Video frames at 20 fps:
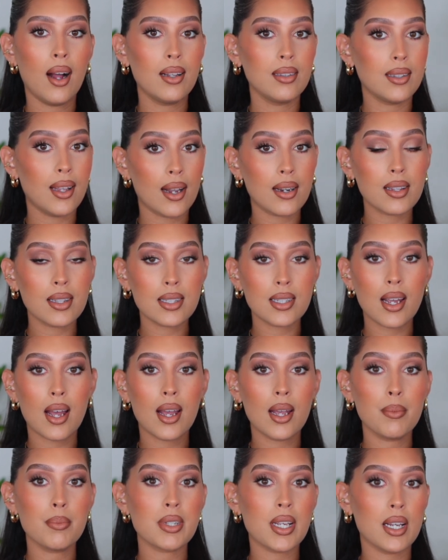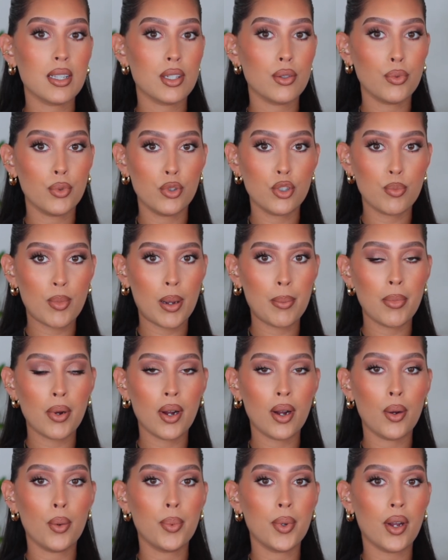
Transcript: A lot of the times as a Rouge member,